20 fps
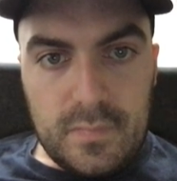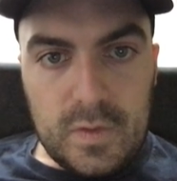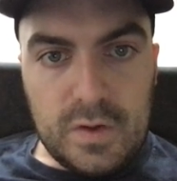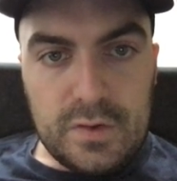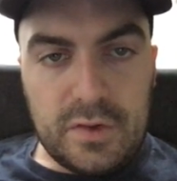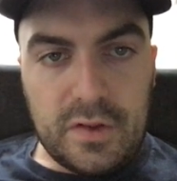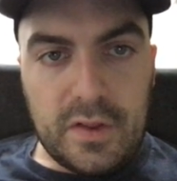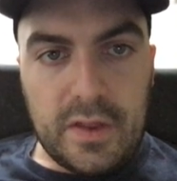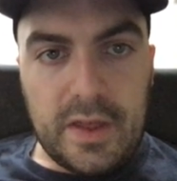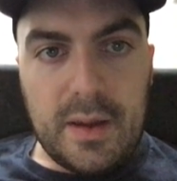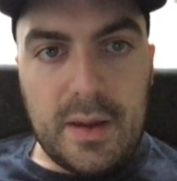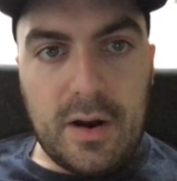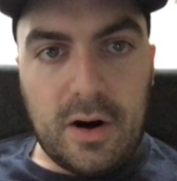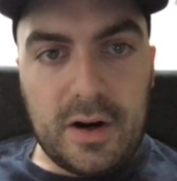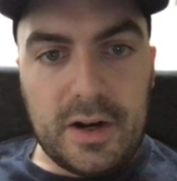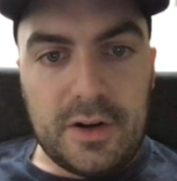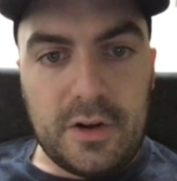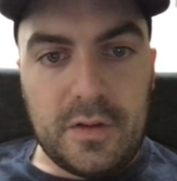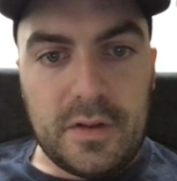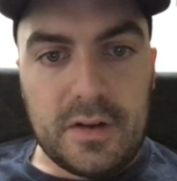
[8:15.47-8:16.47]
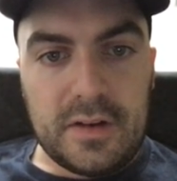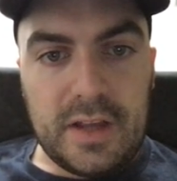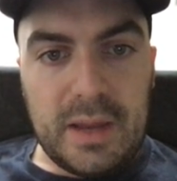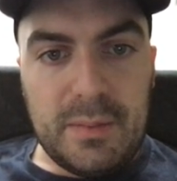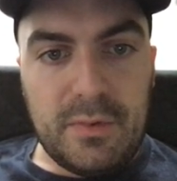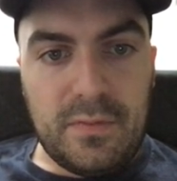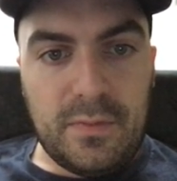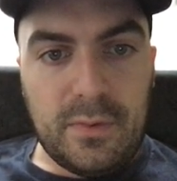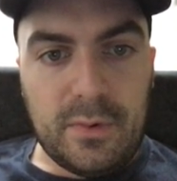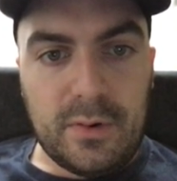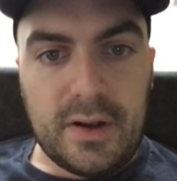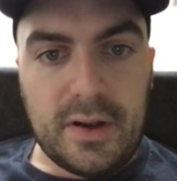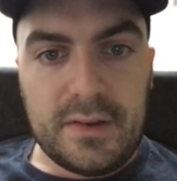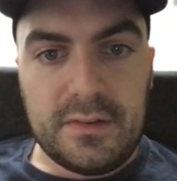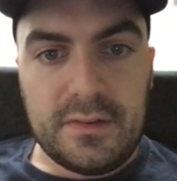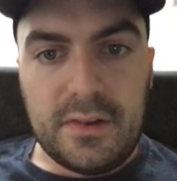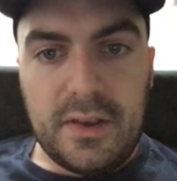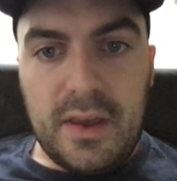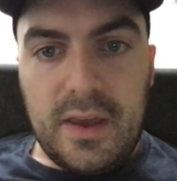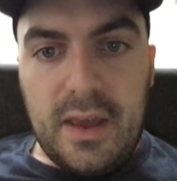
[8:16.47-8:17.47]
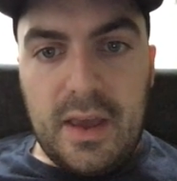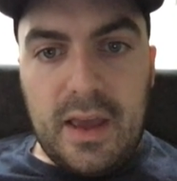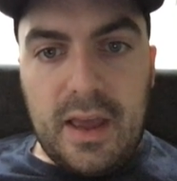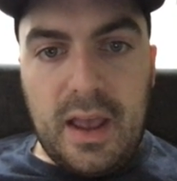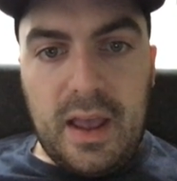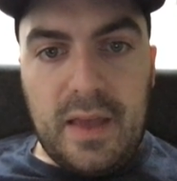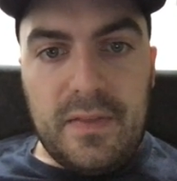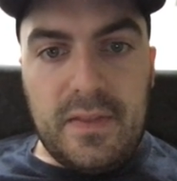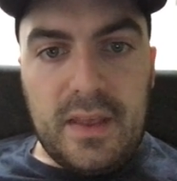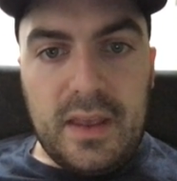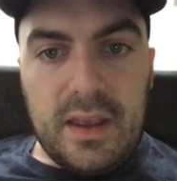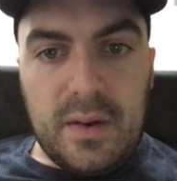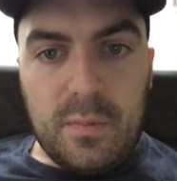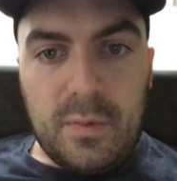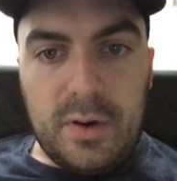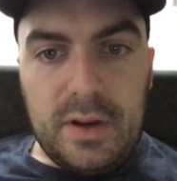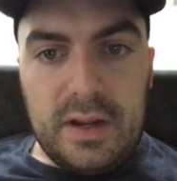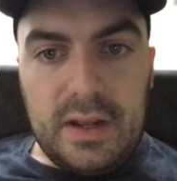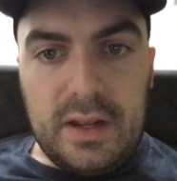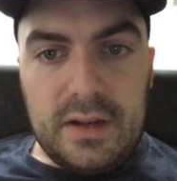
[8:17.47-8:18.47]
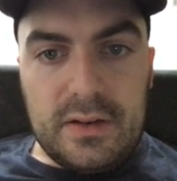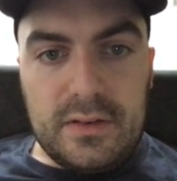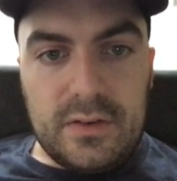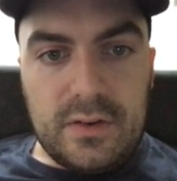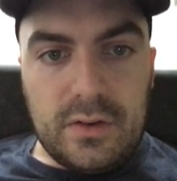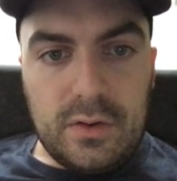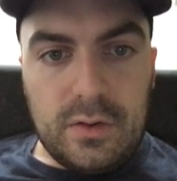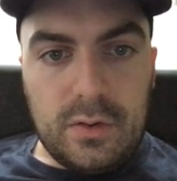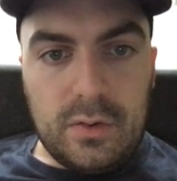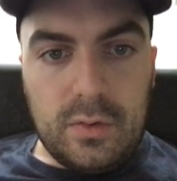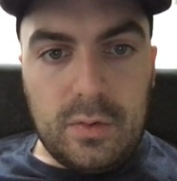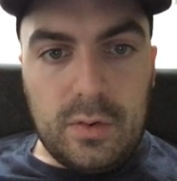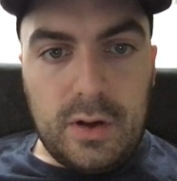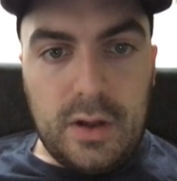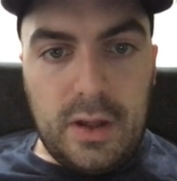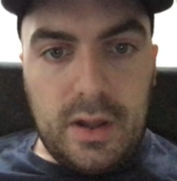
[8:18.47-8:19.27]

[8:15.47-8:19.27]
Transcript: So they already do the table for us, and then we need to